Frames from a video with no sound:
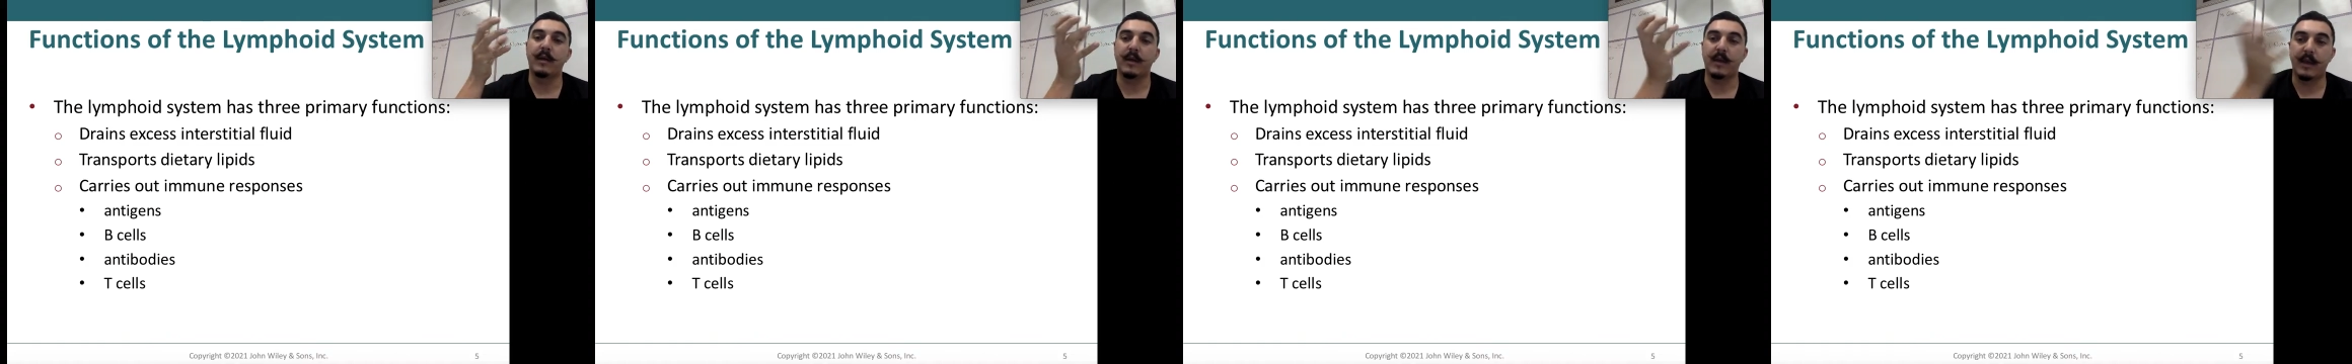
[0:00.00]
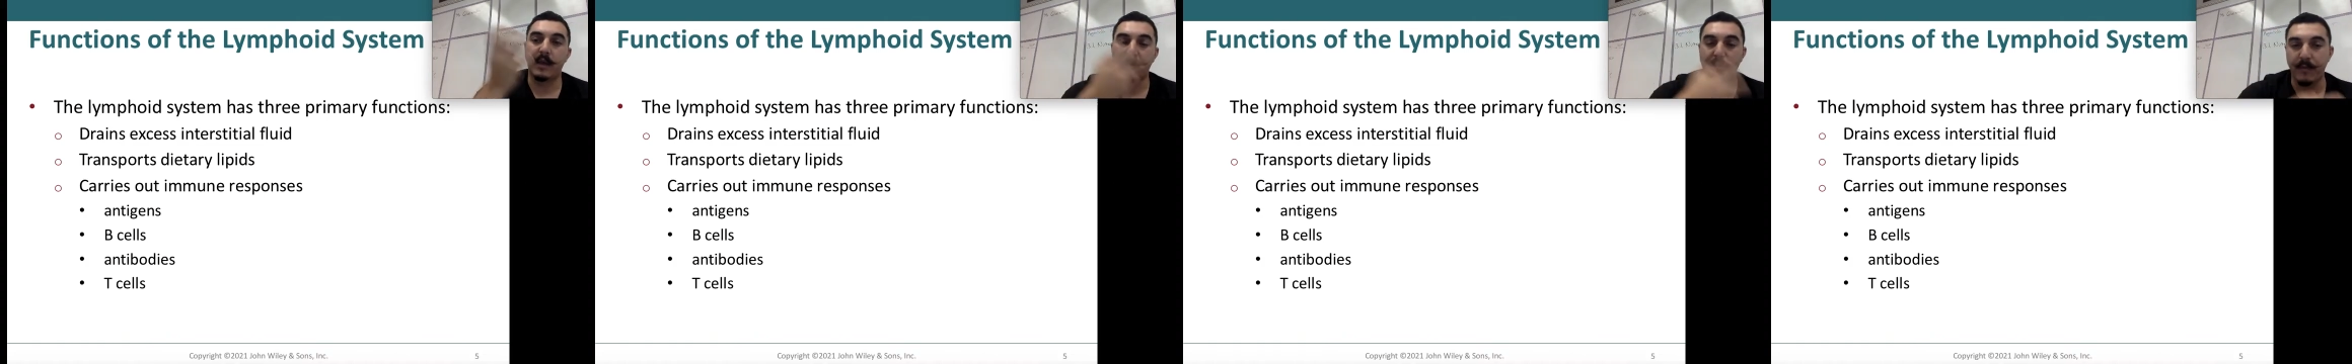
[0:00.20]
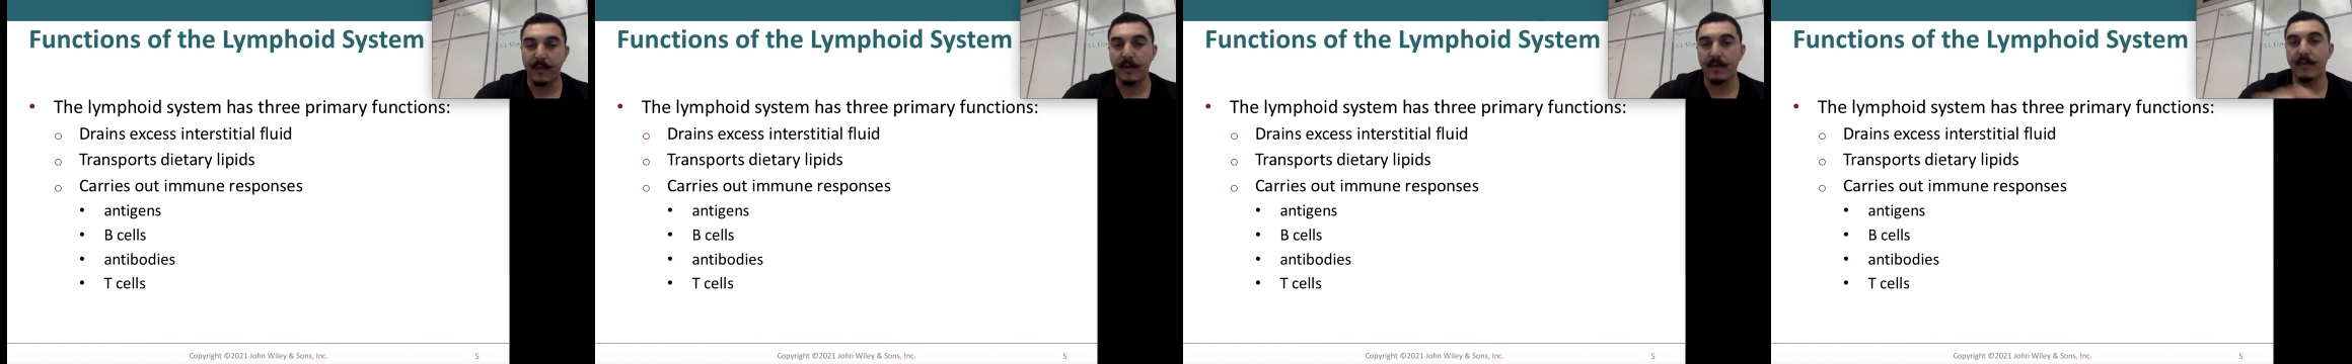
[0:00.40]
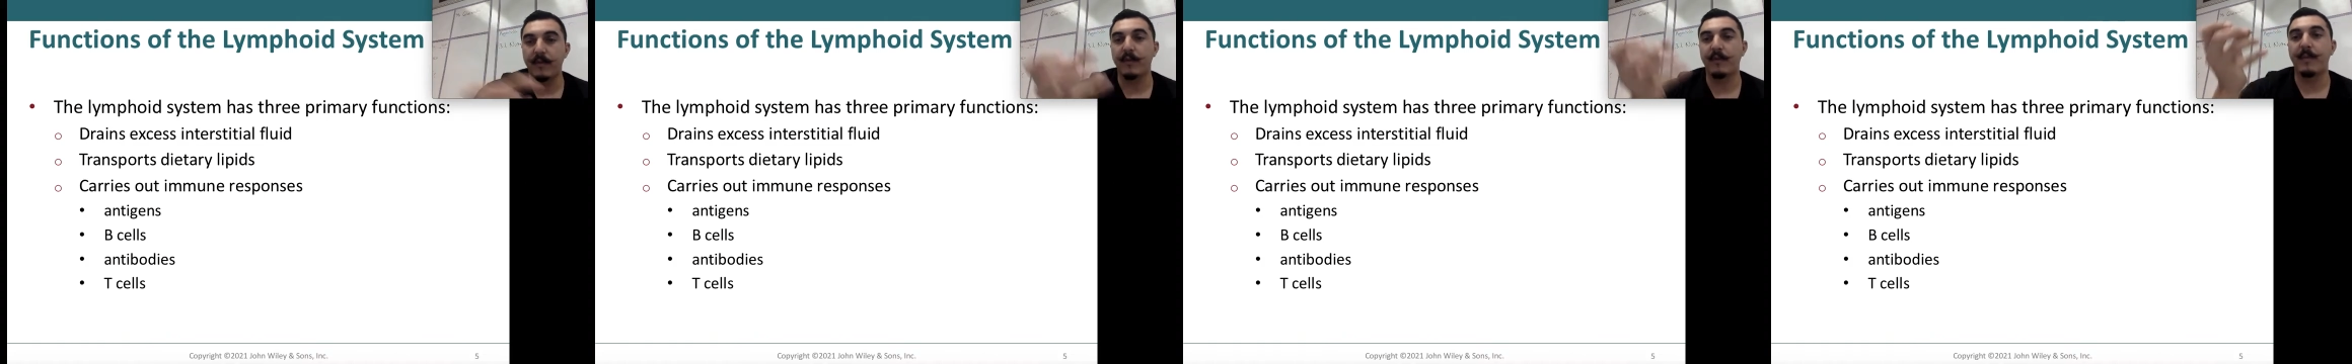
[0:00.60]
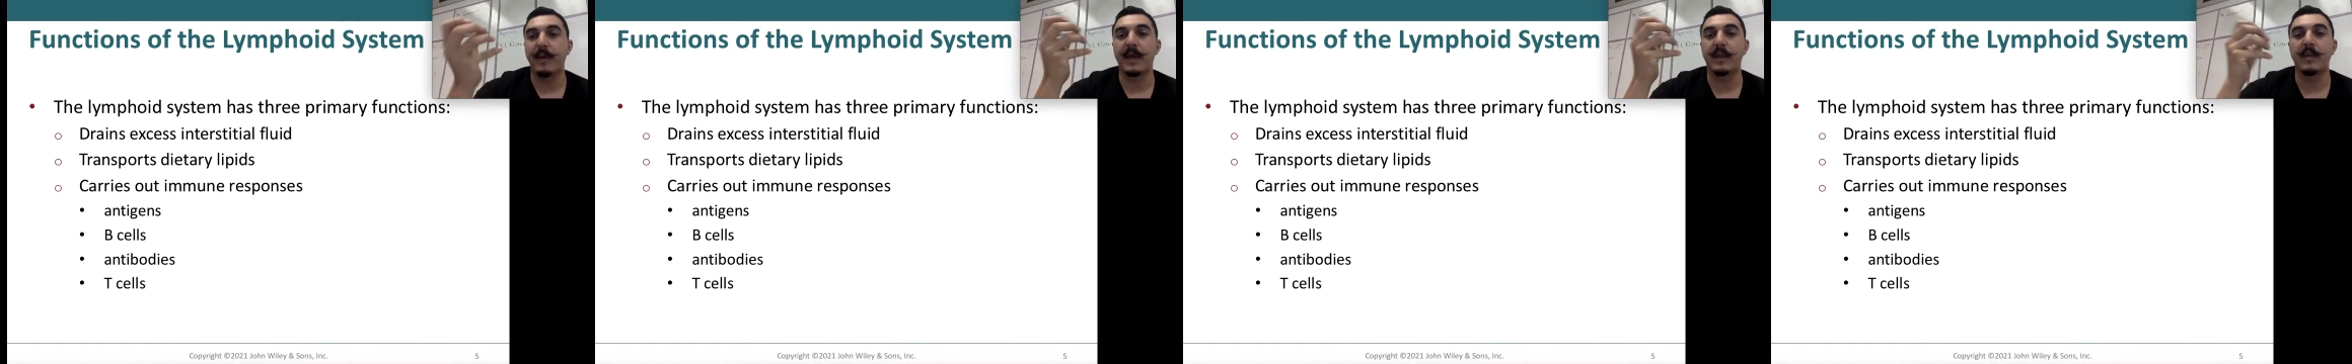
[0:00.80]
get rid of
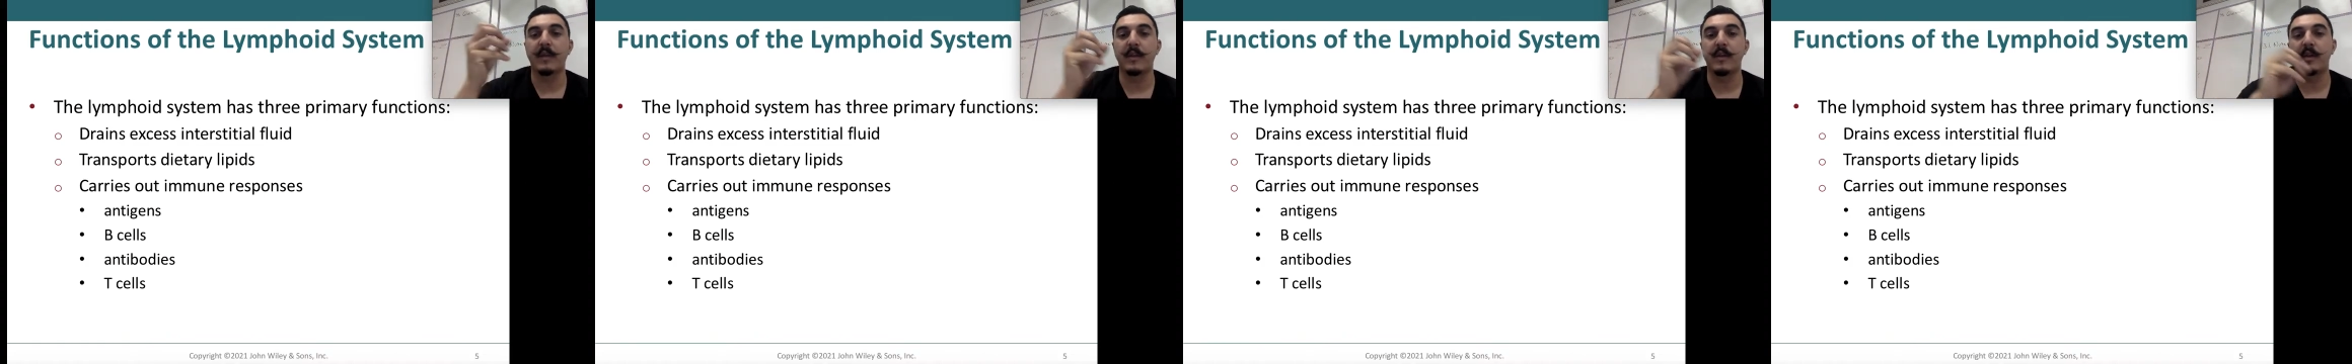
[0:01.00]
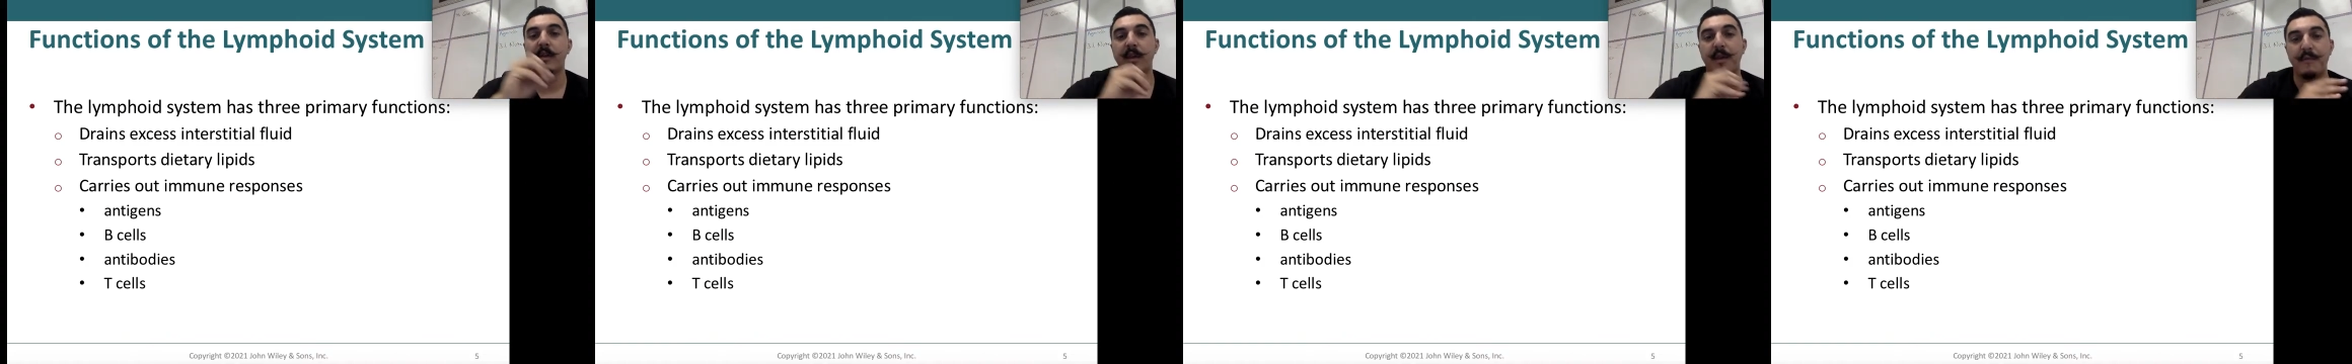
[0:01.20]
those pathogens,